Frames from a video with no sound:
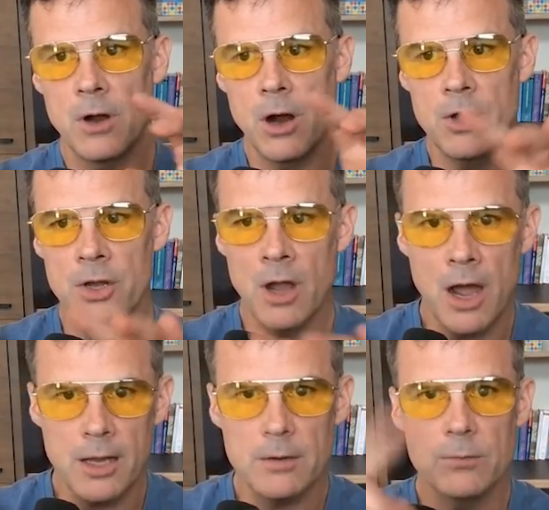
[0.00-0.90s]
are
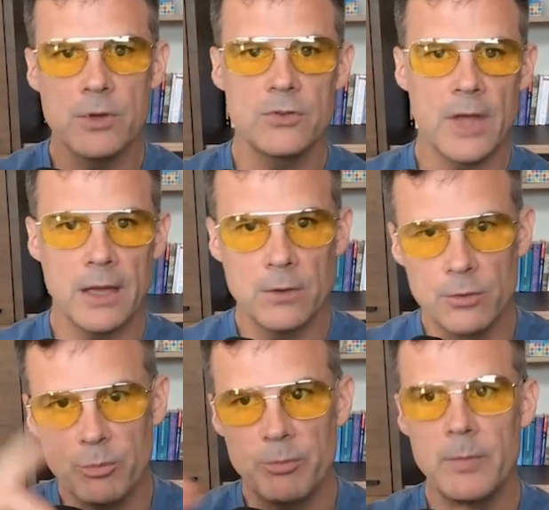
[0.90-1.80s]
not
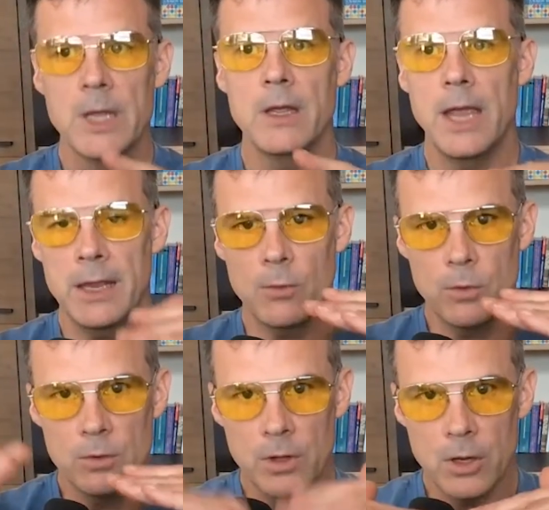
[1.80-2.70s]
recycled eh,
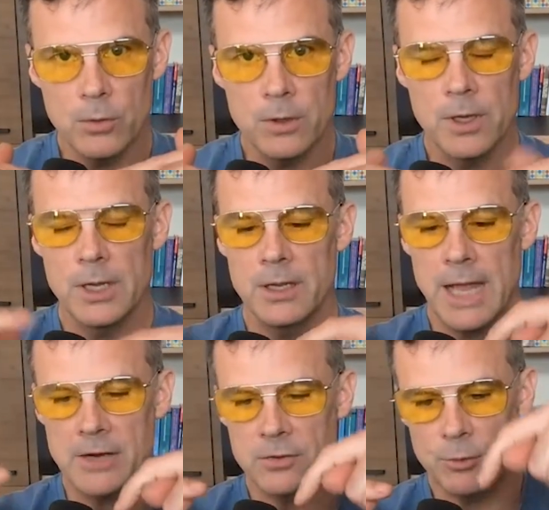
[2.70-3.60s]
or lowered. It
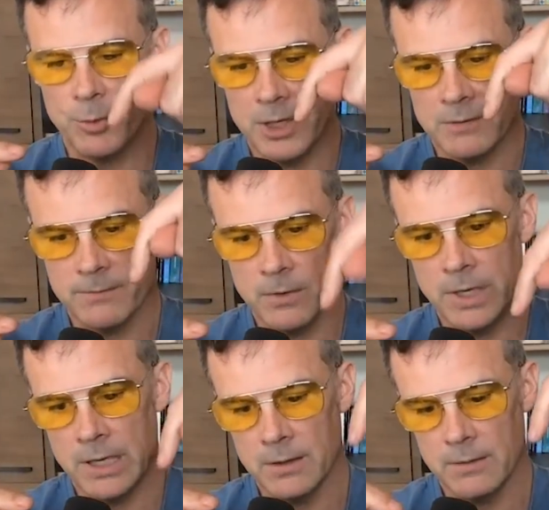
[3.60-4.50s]
actually will be
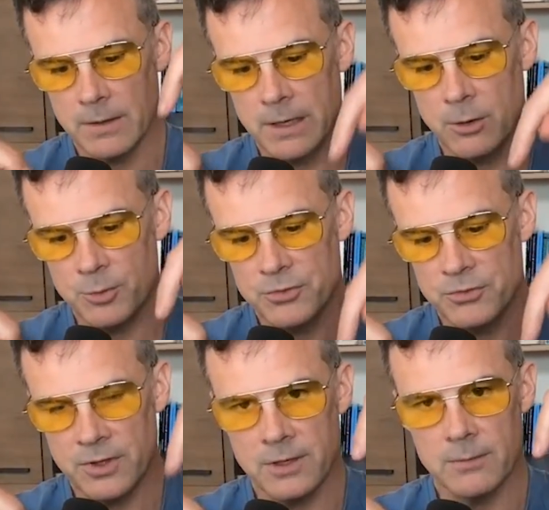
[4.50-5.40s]
converting uh,
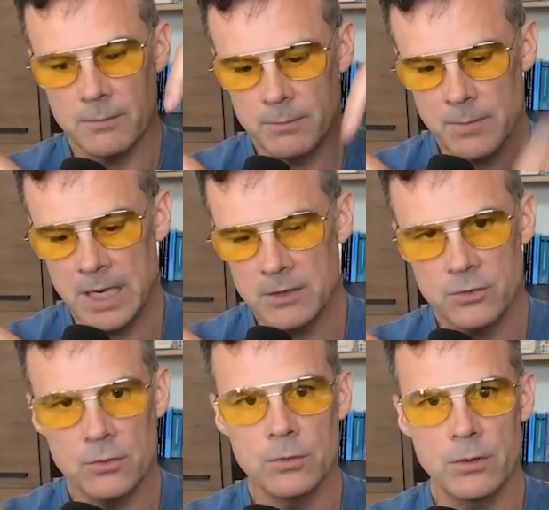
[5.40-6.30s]
homocysteine
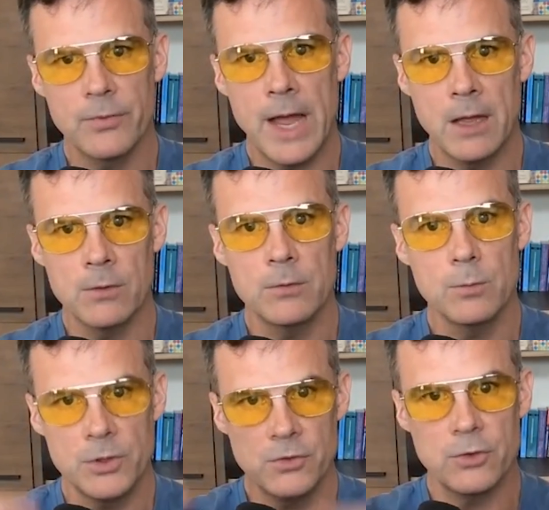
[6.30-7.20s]
into glutathione,
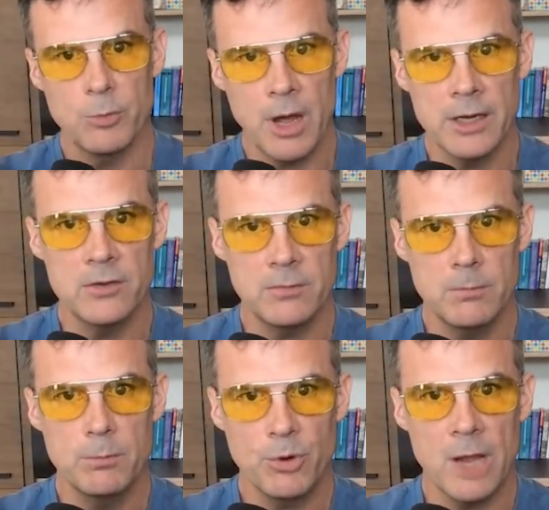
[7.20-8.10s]
which is your body's
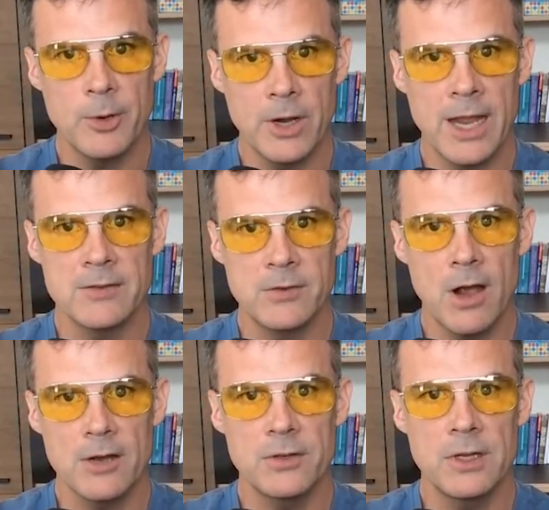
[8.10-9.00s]
primary
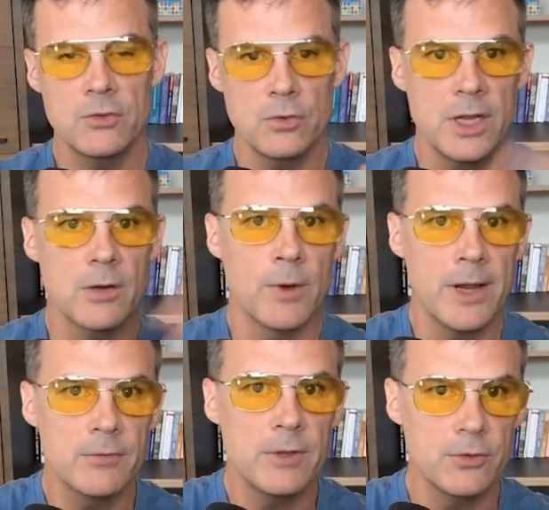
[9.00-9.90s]
antioxidant to get rid
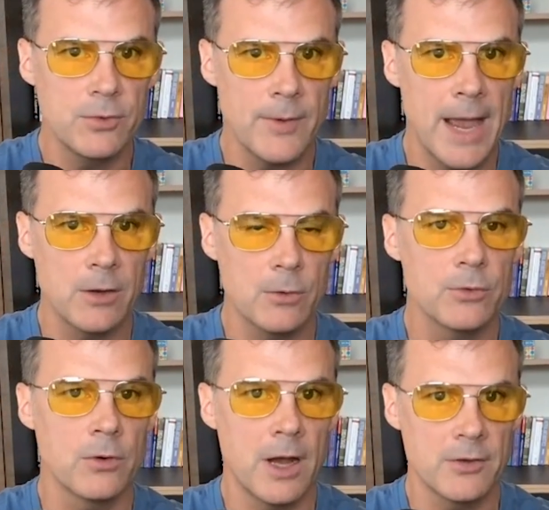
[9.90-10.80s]
of these free radicals
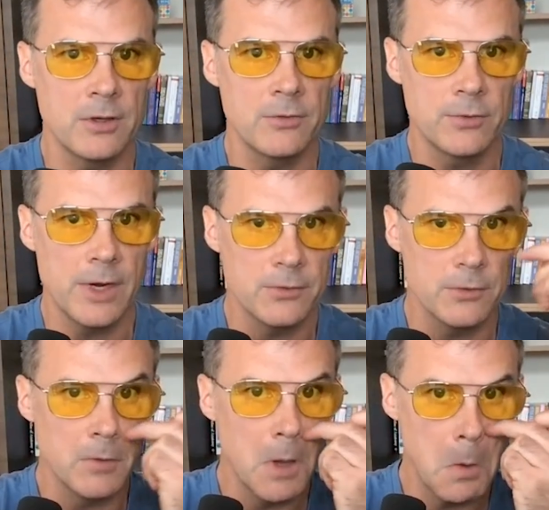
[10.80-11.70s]
or oxidative
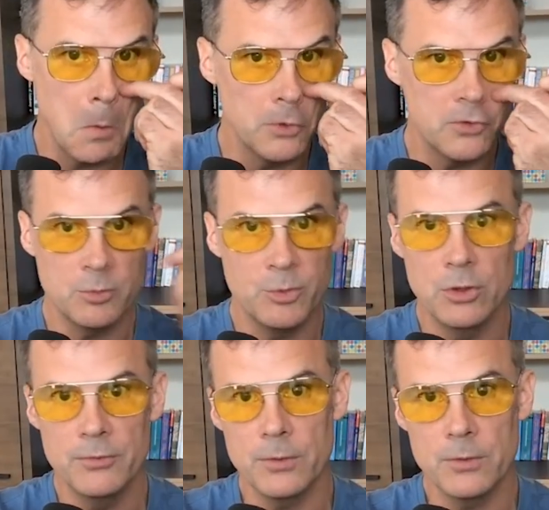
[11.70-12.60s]
stressors, which is a
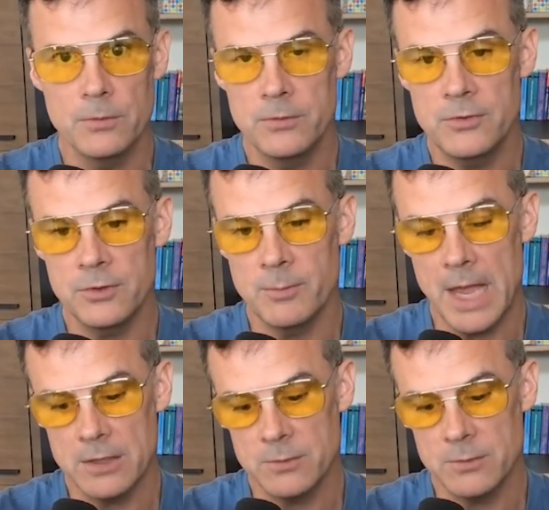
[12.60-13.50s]
beautiful system
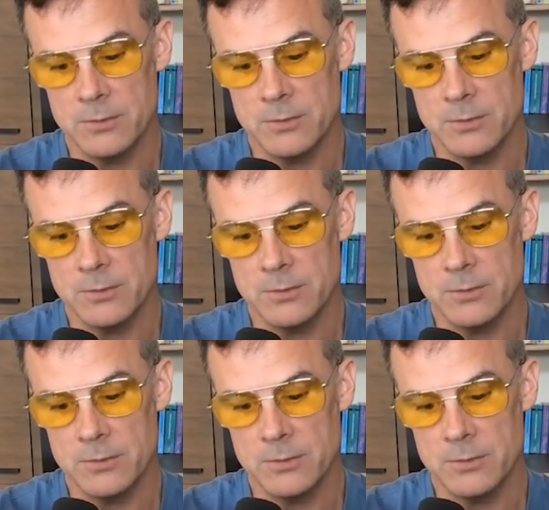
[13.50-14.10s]
back, by the way.